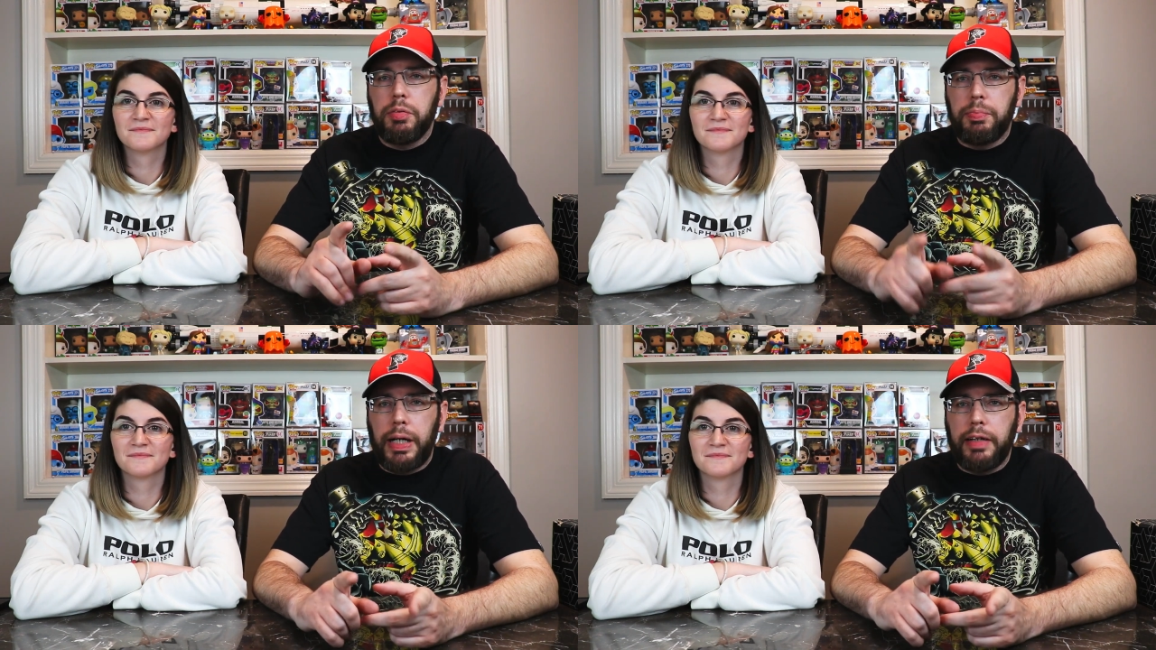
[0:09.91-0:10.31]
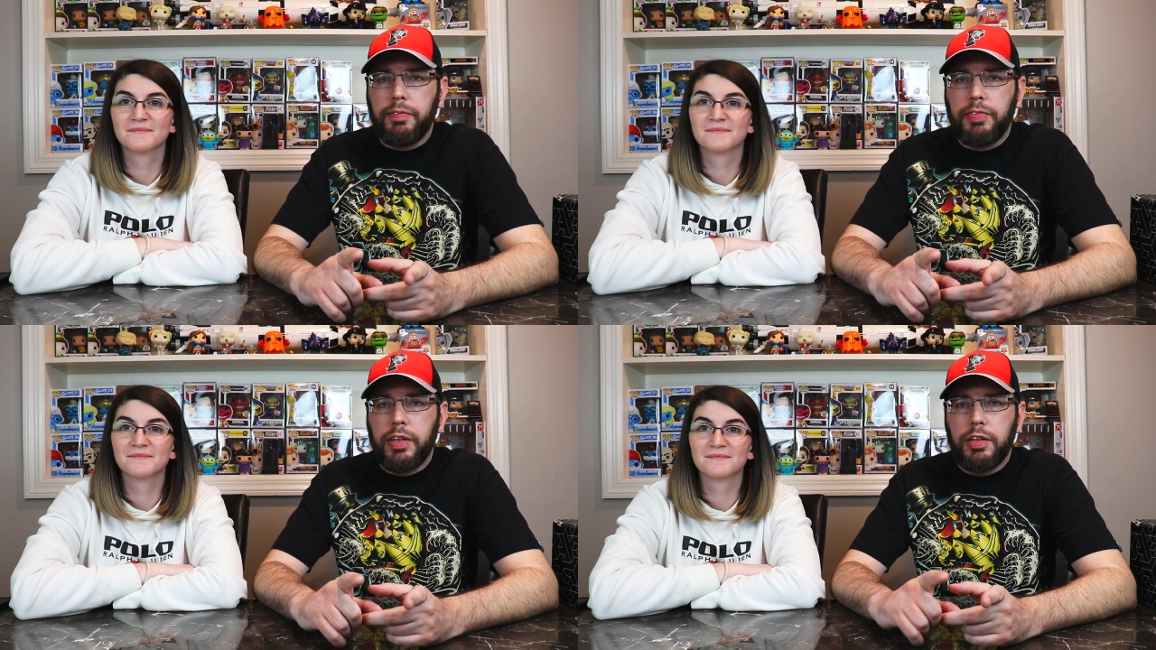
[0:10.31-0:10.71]
Speaker 1: But
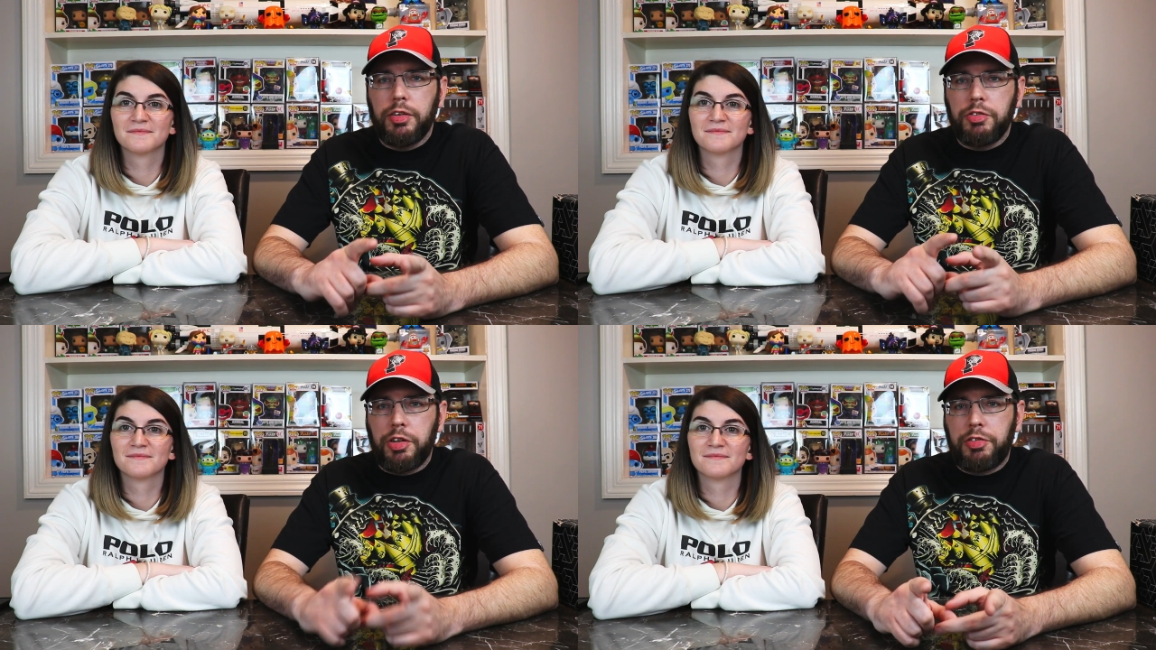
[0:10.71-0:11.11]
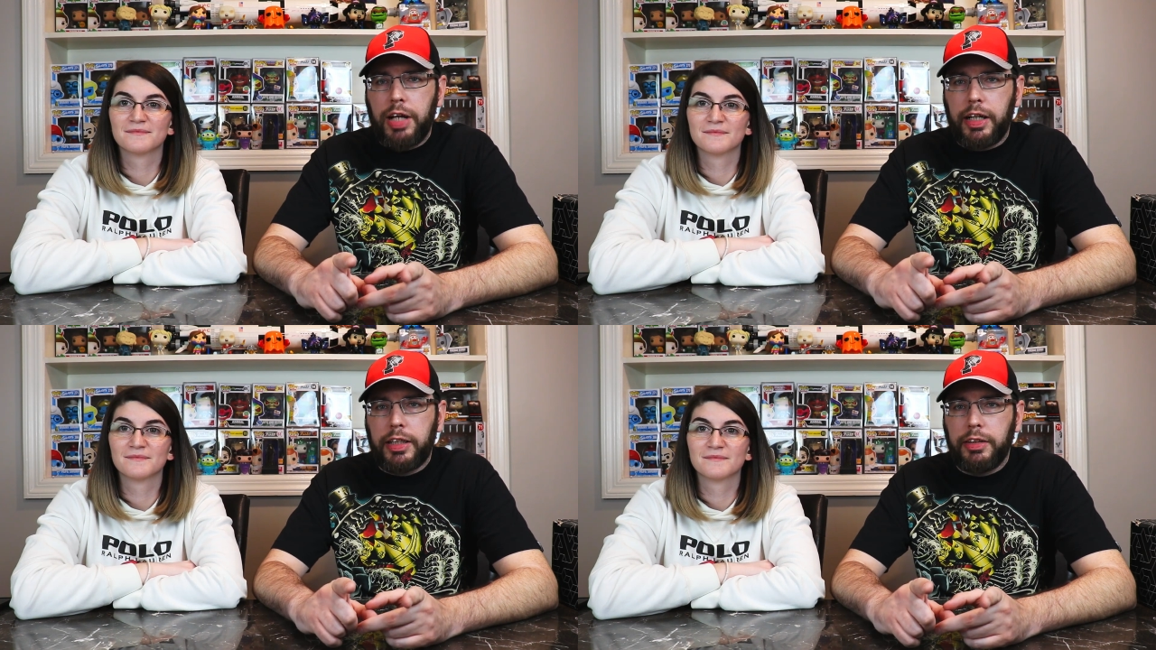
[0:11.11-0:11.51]
just
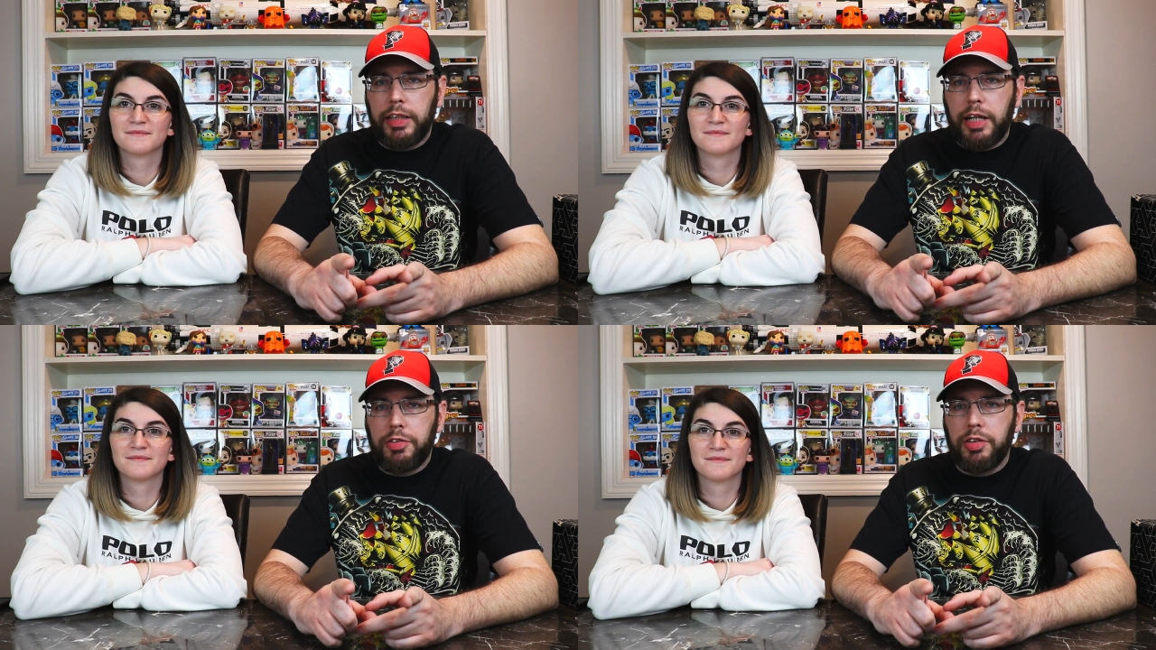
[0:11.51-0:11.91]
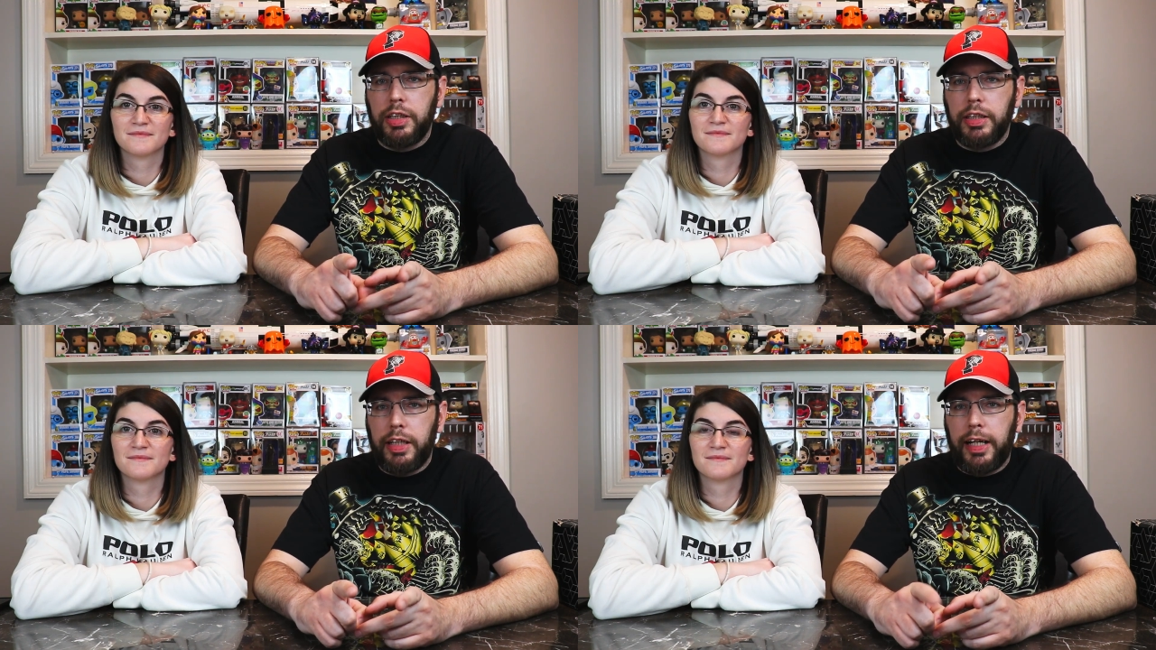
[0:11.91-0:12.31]
out of
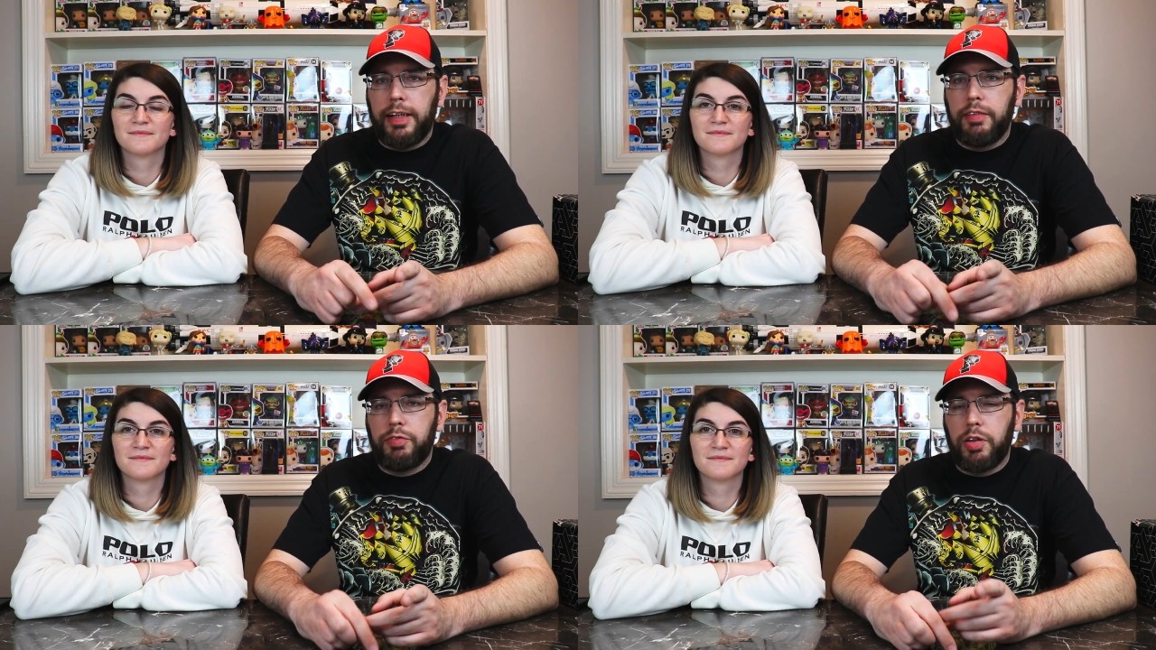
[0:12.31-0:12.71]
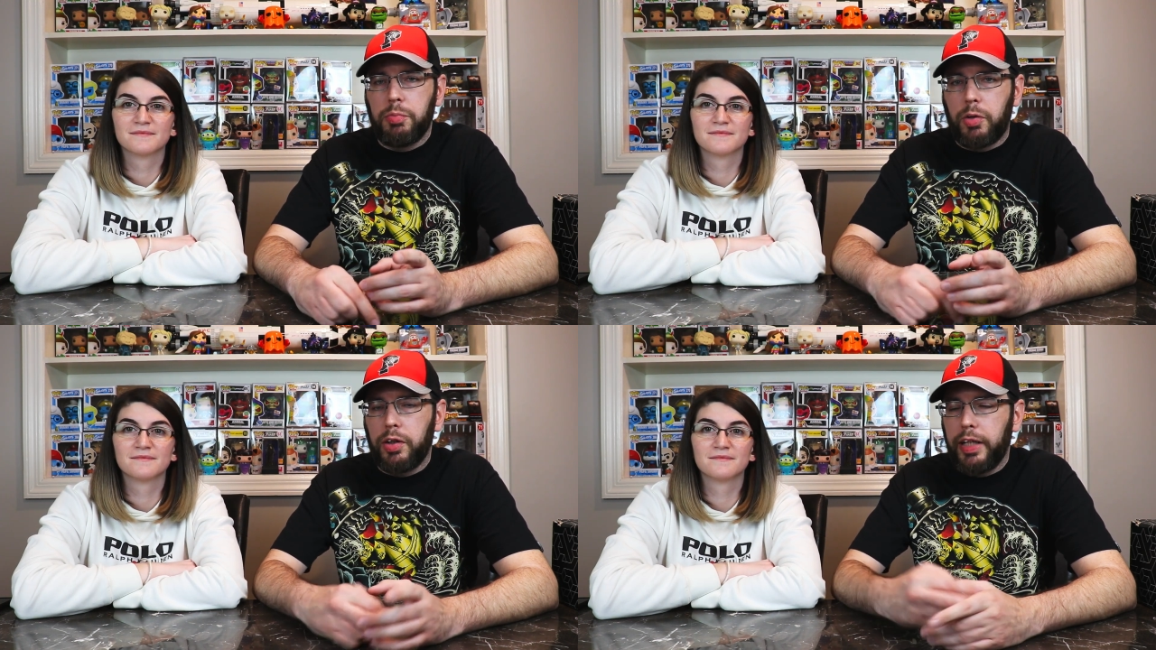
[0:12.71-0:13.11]
curiosity and for
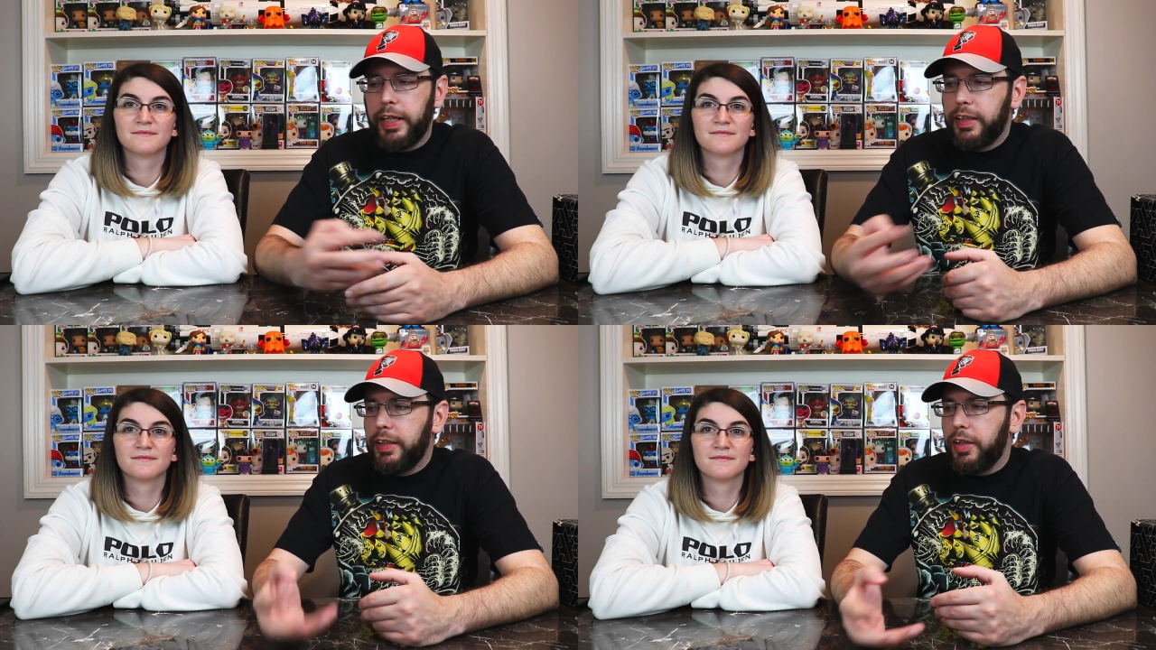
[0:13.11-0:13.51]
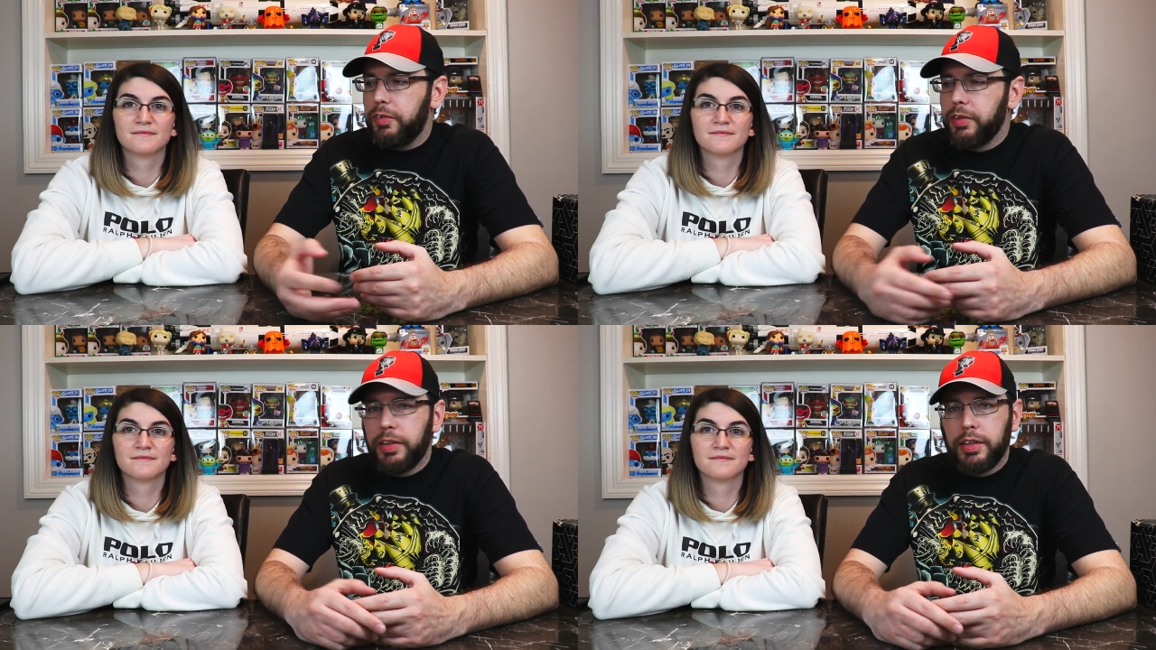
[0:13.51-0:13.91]
more like, you know,